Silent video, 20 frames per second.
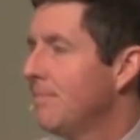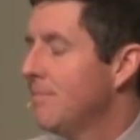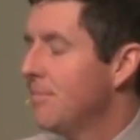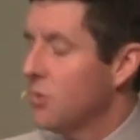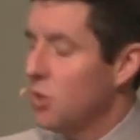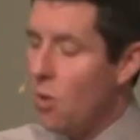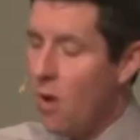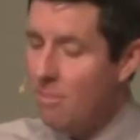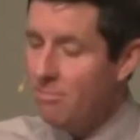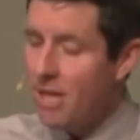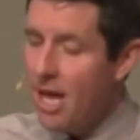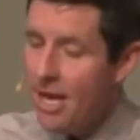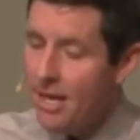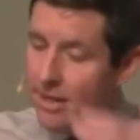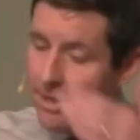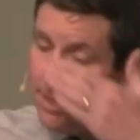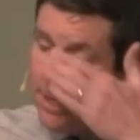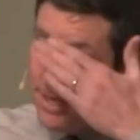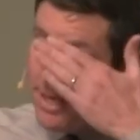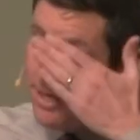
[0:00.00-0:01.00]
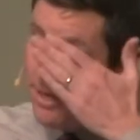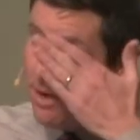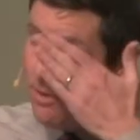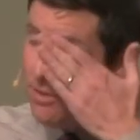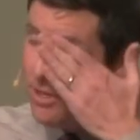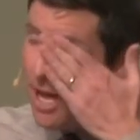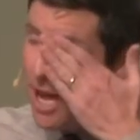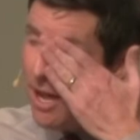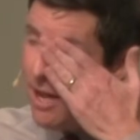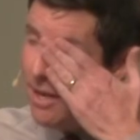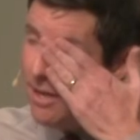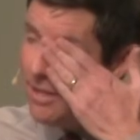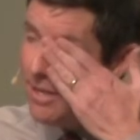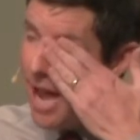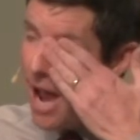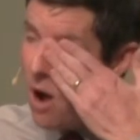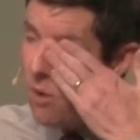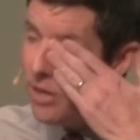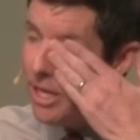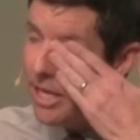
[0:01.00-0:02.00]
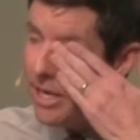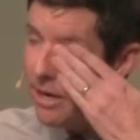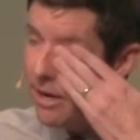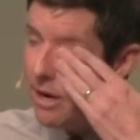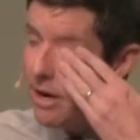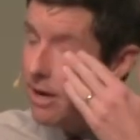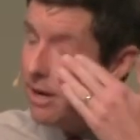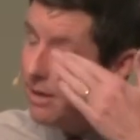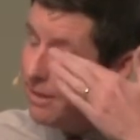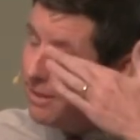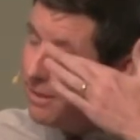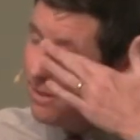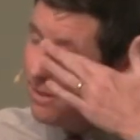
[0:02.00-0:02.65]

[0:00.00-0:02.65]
So I'm like, you know, down here,